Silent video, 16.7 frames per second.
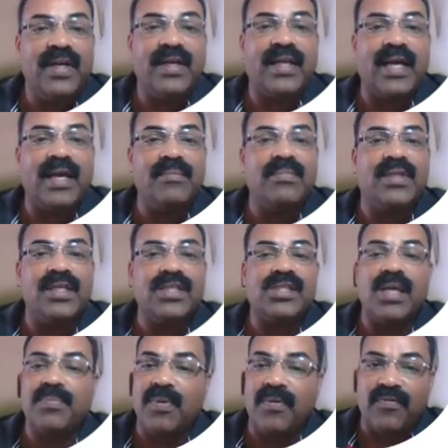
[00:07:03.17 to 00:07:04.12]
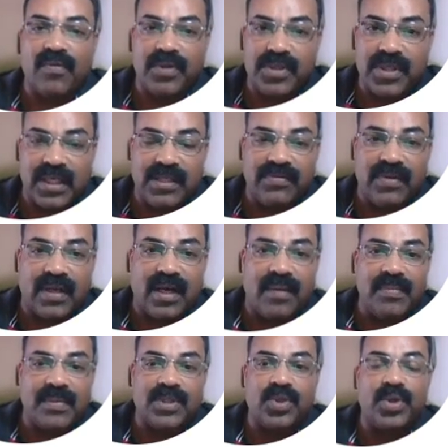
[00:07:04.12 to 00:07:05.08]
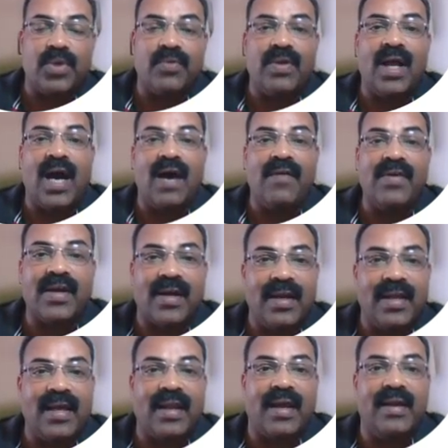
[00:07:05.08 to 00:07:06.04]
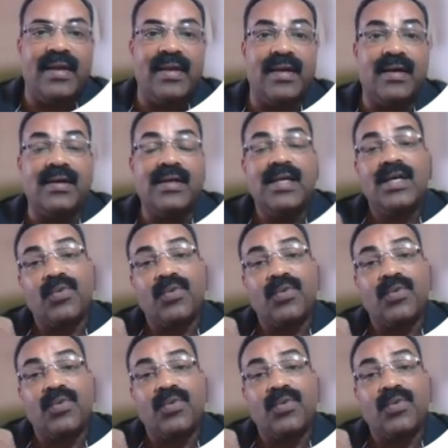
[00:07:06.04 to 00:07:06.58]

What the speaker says: time these type of questions will come, so you will have a clear idea